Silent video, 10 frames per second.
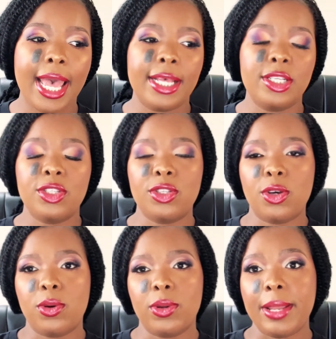
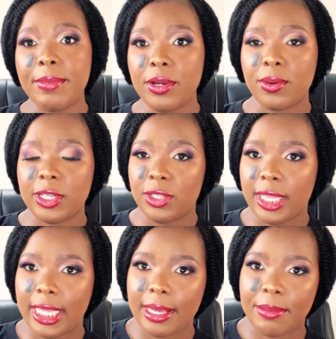So let me know what you
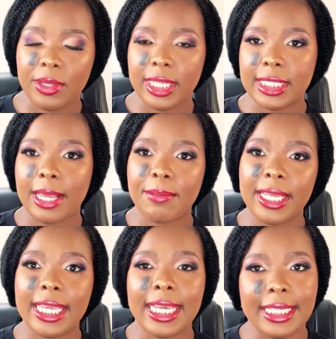think about this
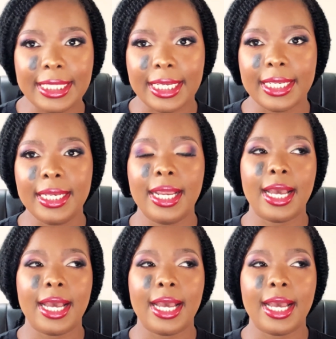application,